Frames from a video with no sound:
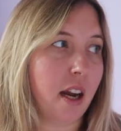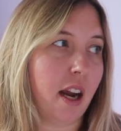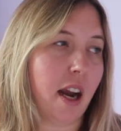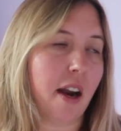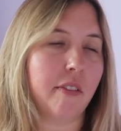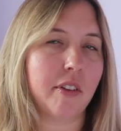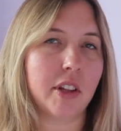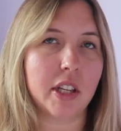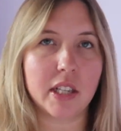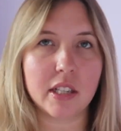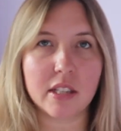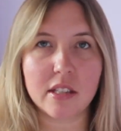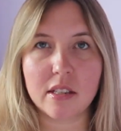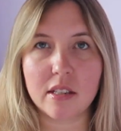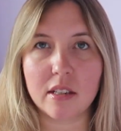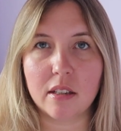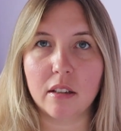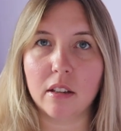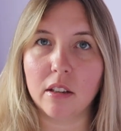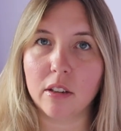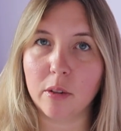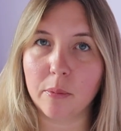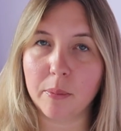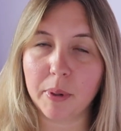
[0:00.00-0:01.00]
Everything's
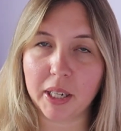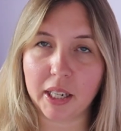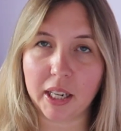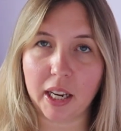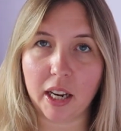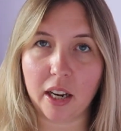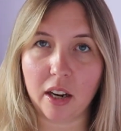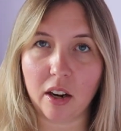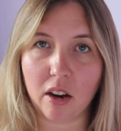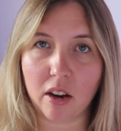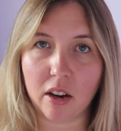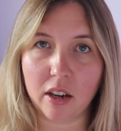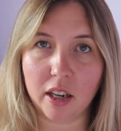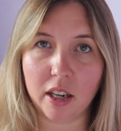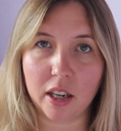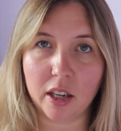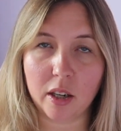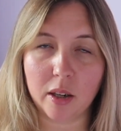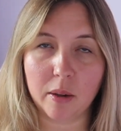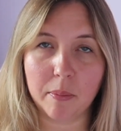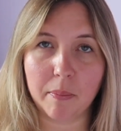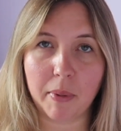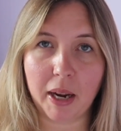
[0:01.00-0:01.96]
still a little bit chaotic.